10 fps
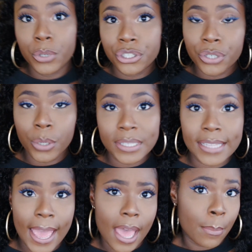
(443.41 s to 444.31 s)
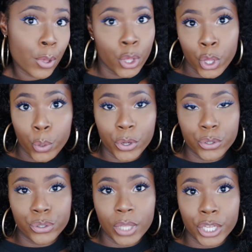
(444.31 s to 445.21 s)
which you know is the app where
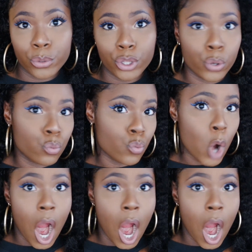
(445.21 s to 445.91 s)
you can do that cute little